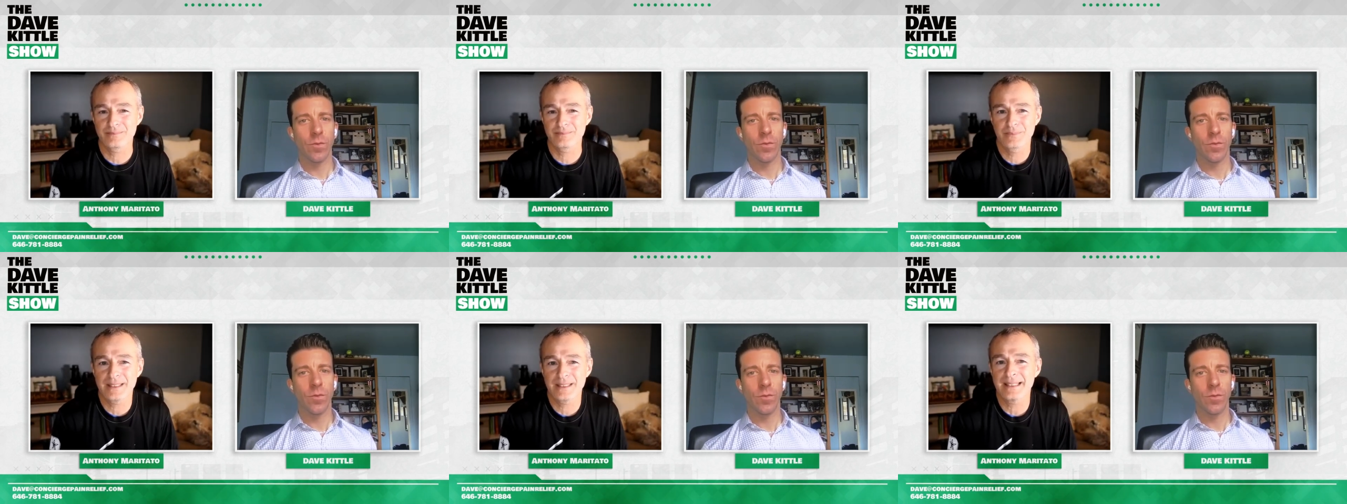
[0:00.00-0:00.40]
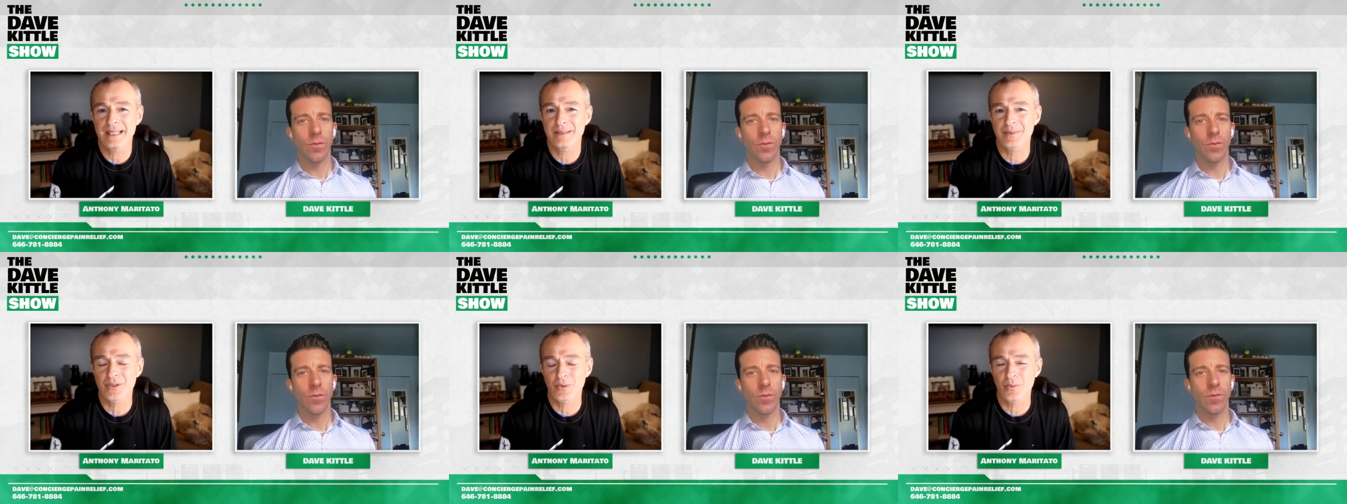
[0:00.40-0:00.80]
Speaker 1: being
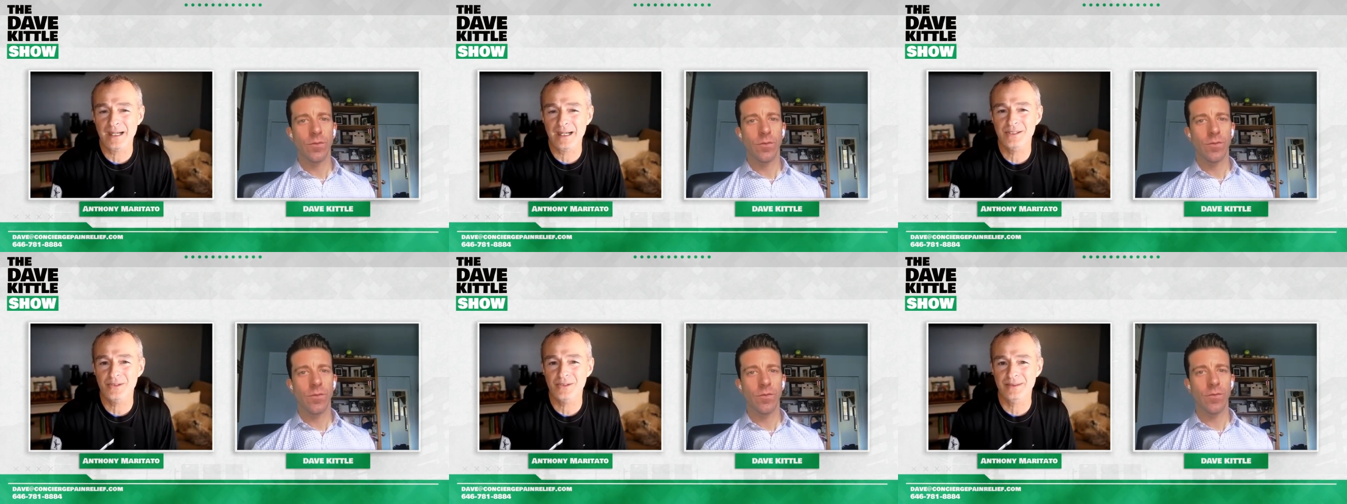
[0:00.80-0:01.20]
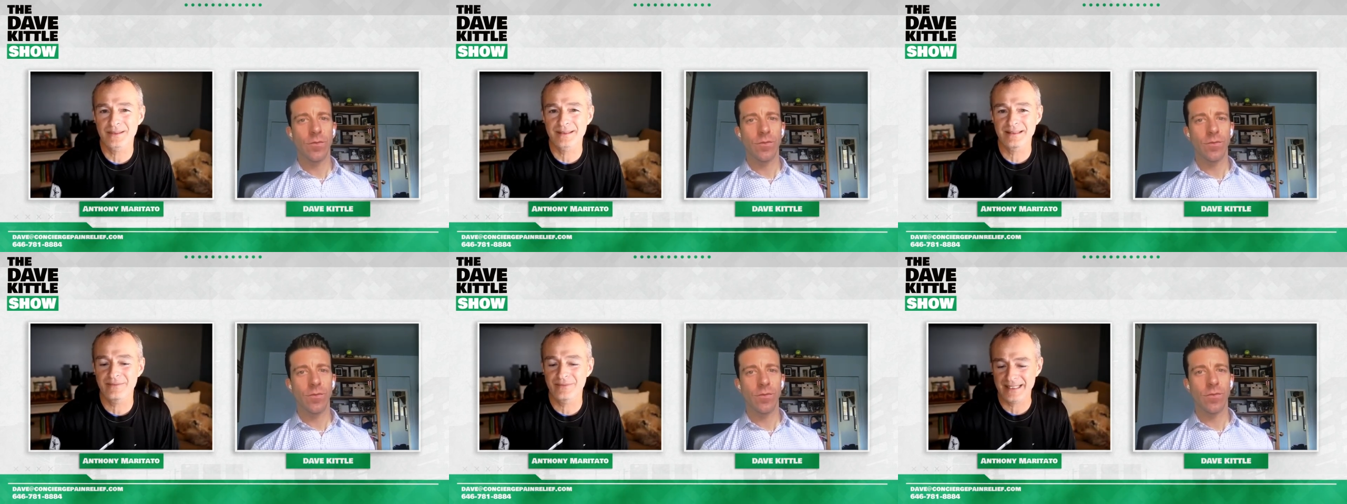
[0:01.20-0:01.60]
able to watch you and
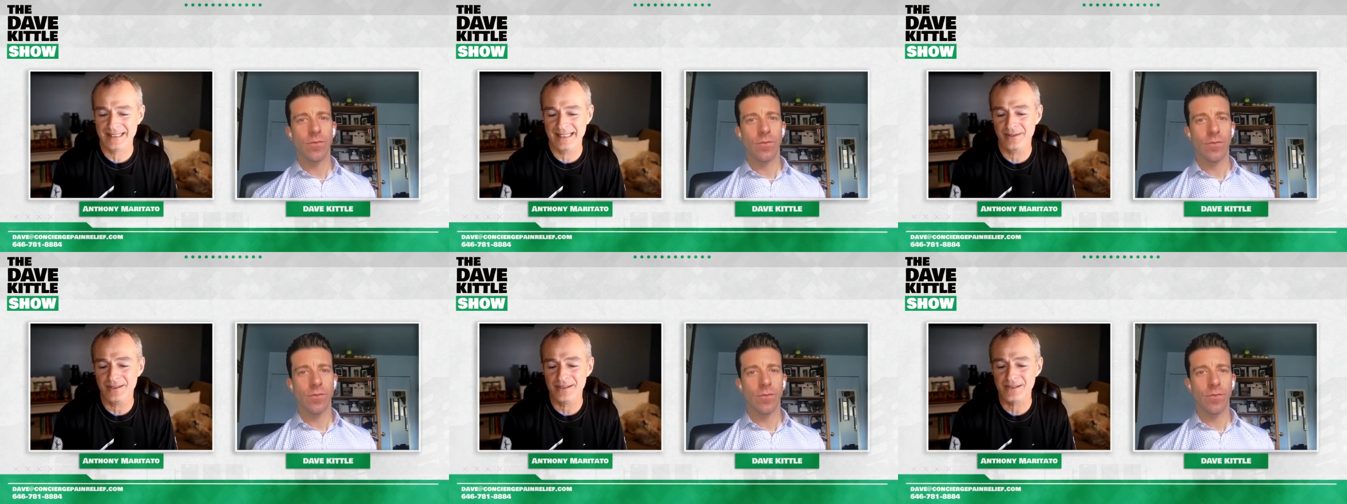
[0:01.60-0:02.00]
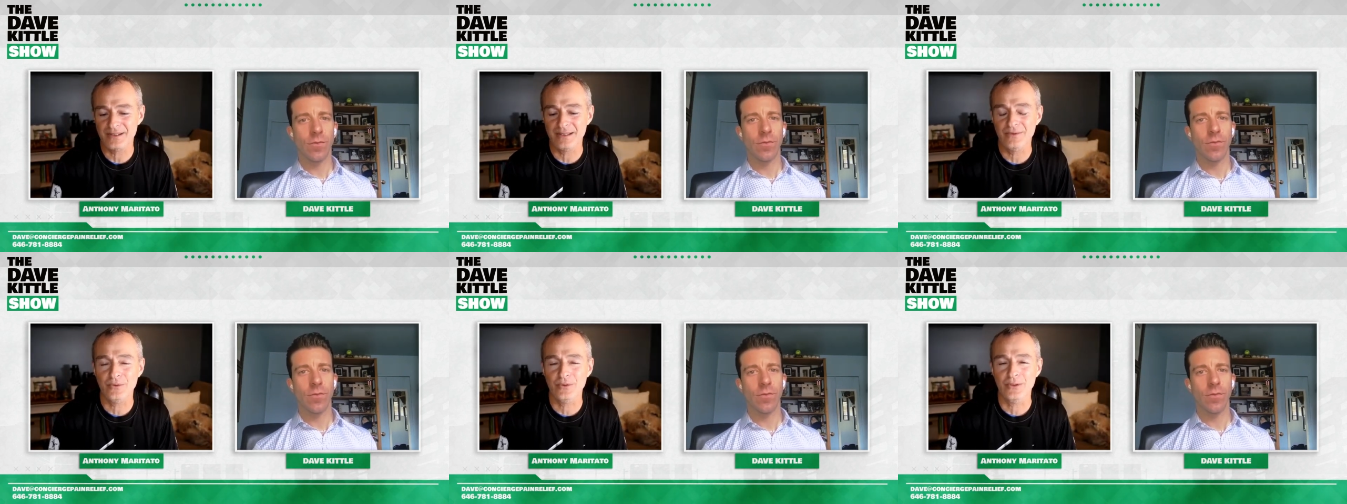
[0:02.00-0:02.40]
live vicariously
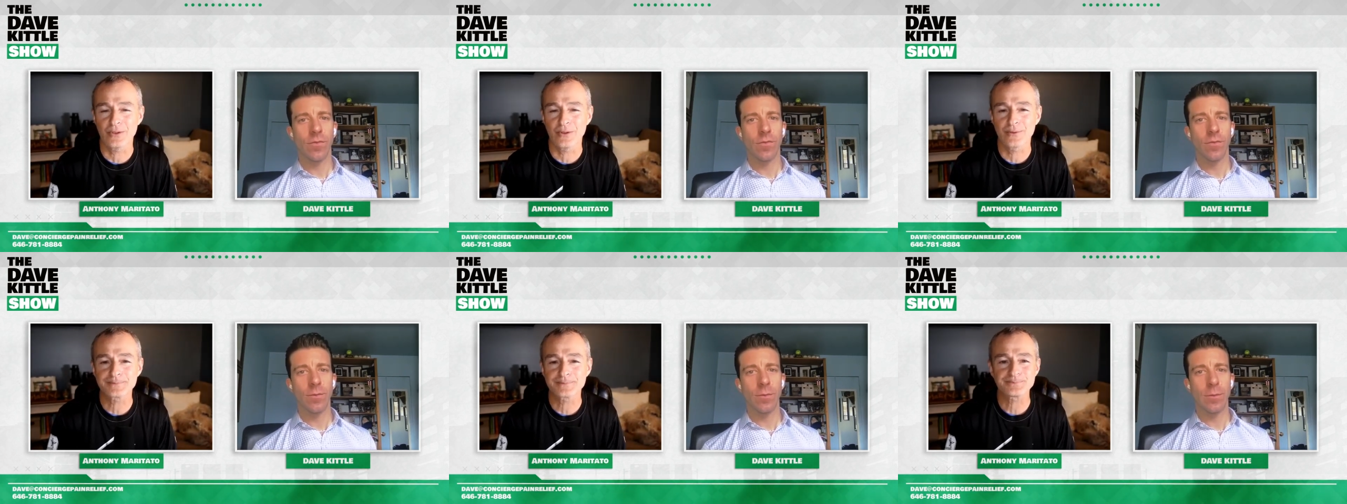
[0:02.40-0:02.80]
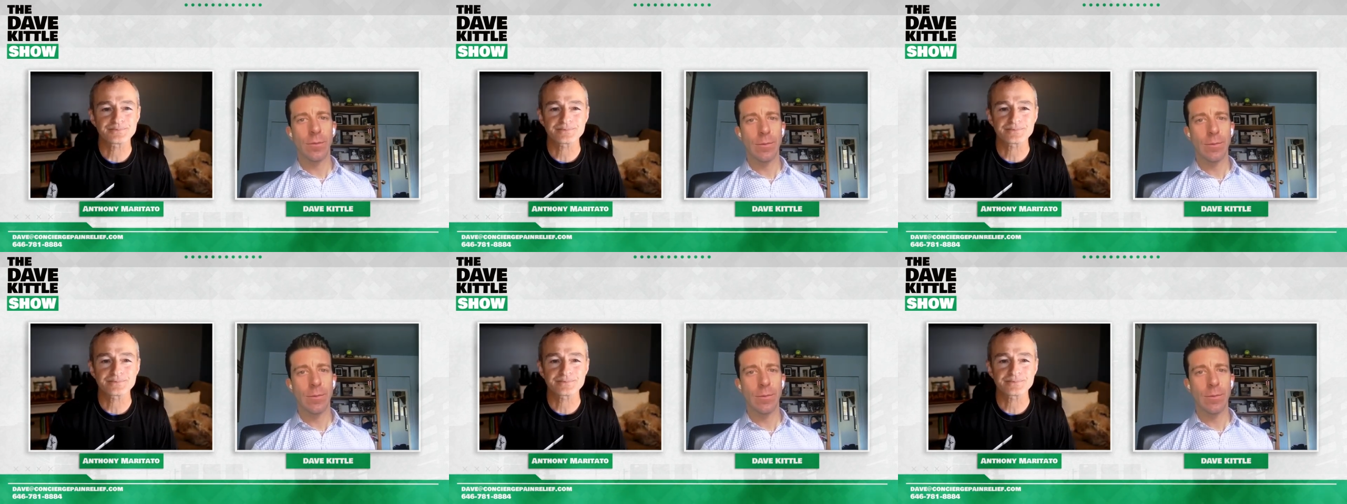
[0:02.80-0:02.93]
through you.